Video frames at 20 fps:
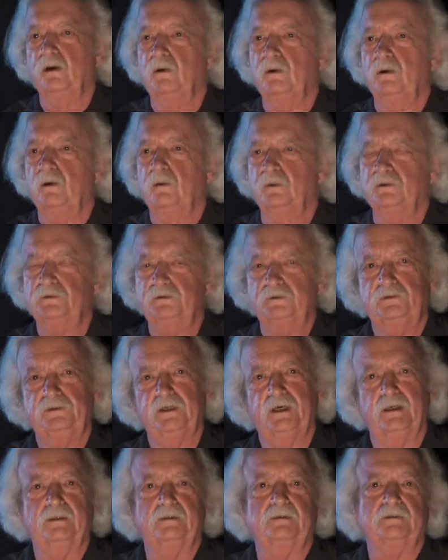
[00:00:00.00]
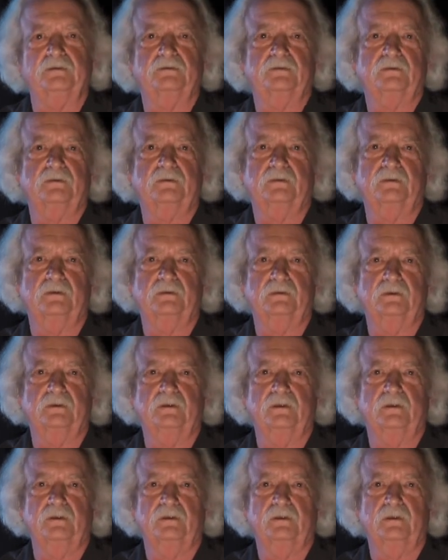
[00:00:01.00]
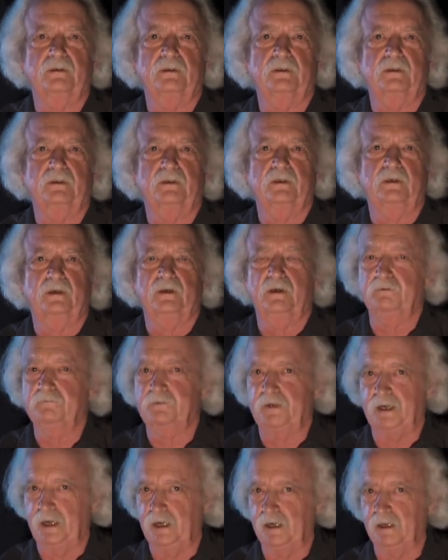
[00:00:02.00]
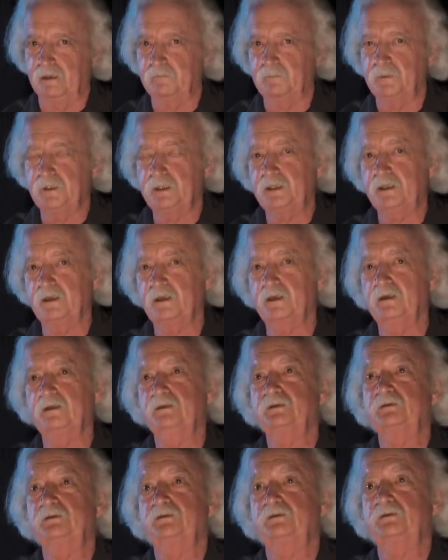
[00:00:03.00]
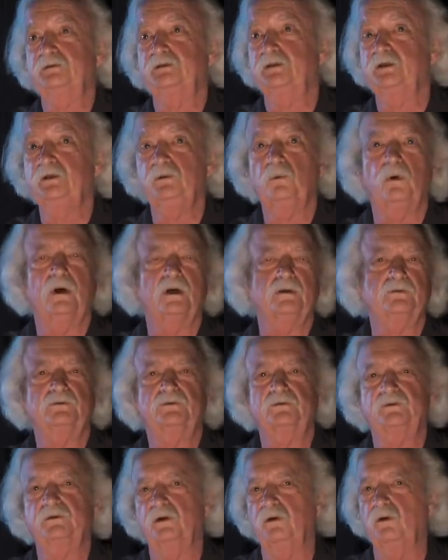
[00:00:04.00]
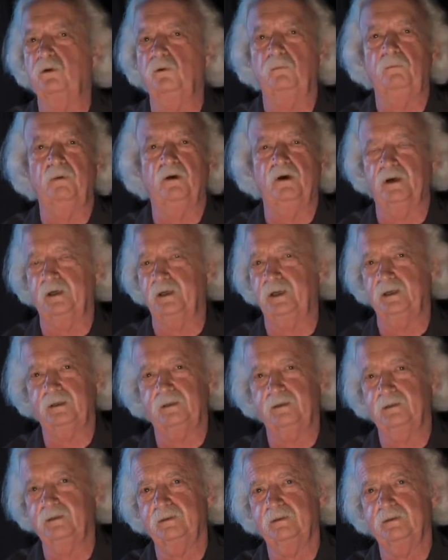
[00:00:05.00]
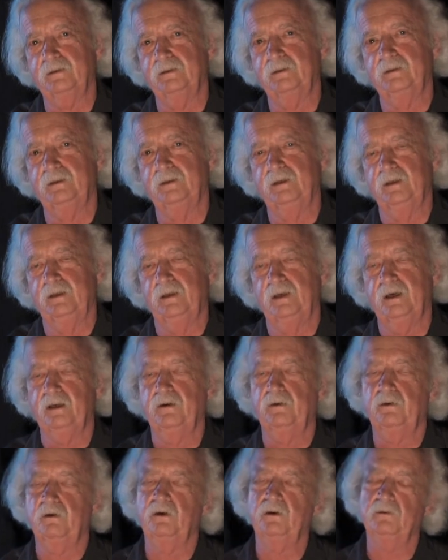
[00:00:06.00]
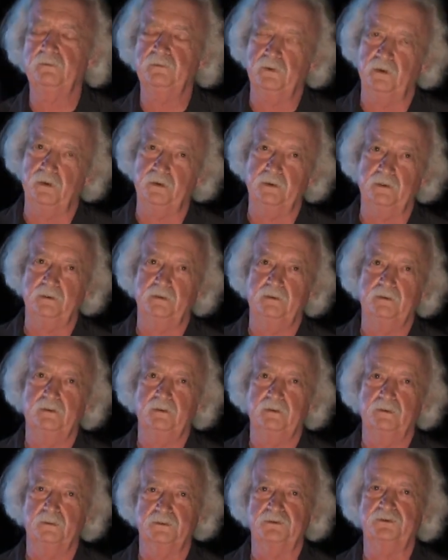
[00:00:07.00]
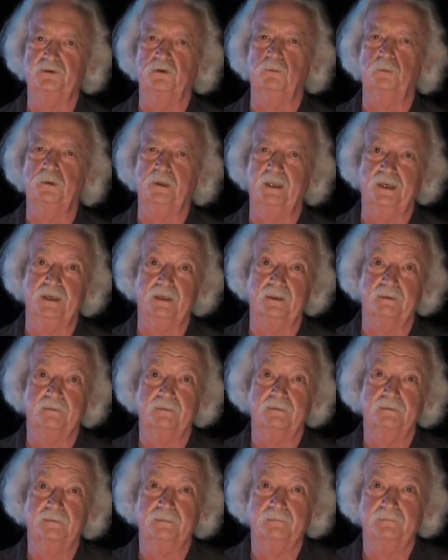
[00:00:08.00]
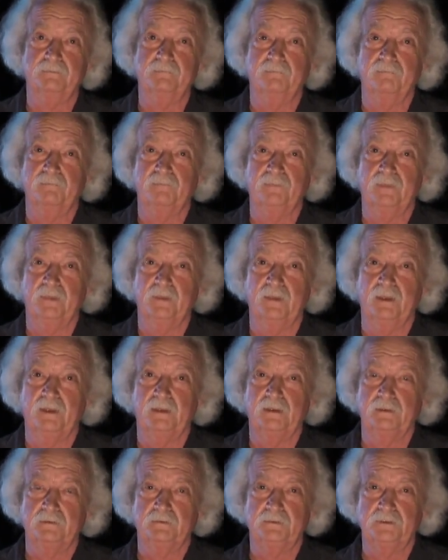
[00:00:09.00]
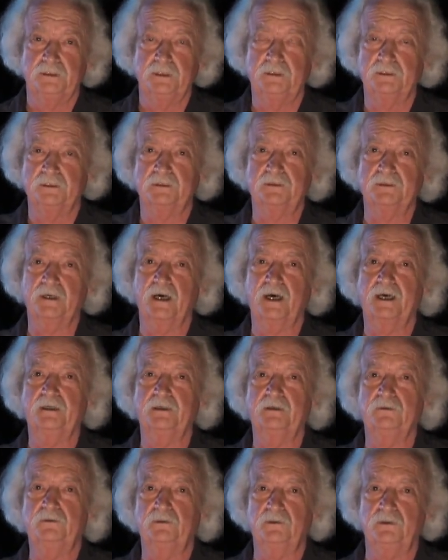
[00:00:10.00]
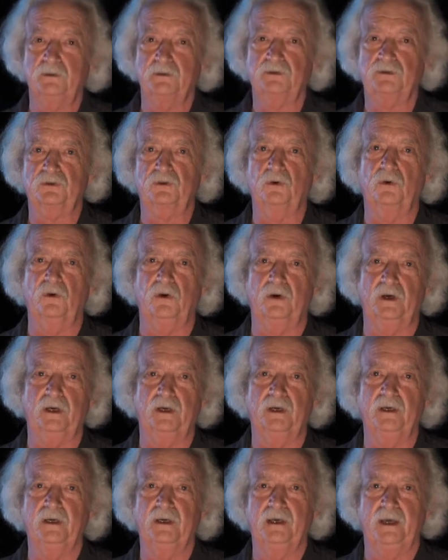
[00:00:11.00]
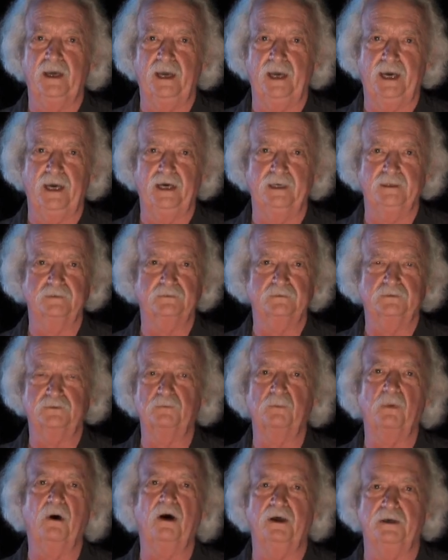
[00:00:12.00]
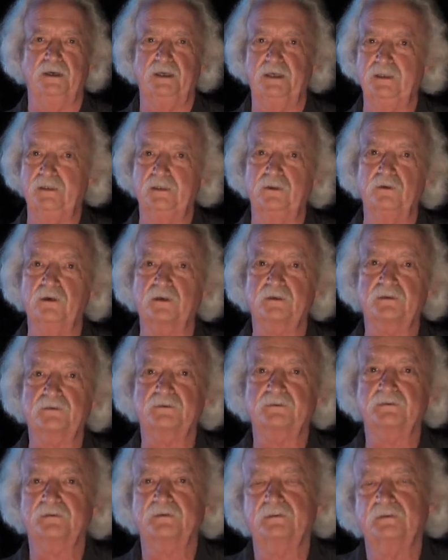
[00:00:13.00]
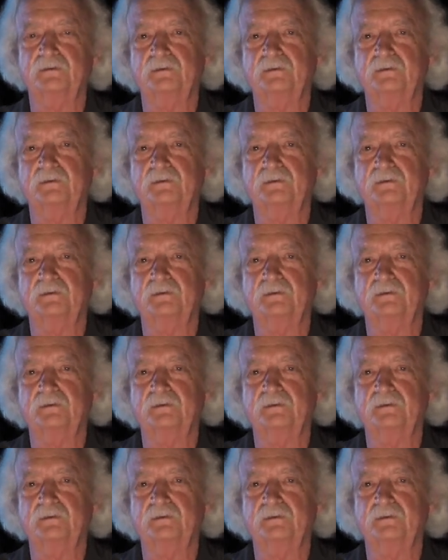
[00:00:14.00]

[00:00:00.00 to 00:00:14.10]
was jealous of Anne because she was so bonny and her own daughter was so plain. She decided to destroy Anne's bonny looks.